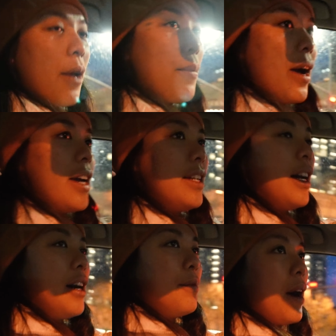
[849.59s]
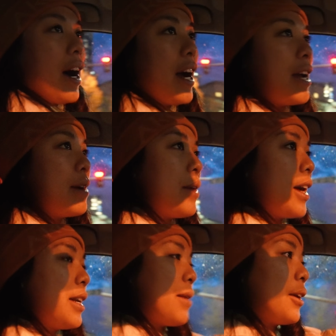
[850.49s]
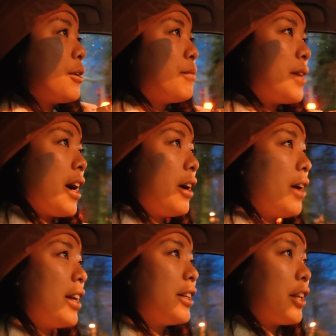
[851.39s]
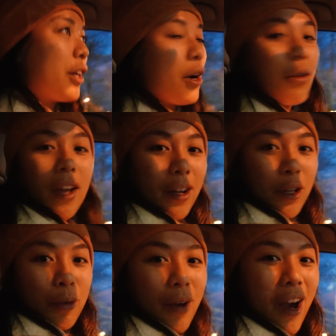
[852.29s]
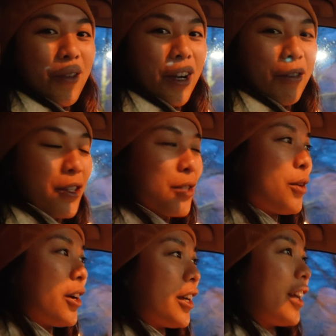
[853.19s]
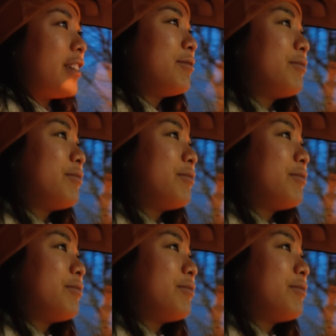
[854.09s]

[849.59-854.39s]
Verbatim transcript: But um, I am headed back home now. I'm gonna go get Kuma ready for some walking.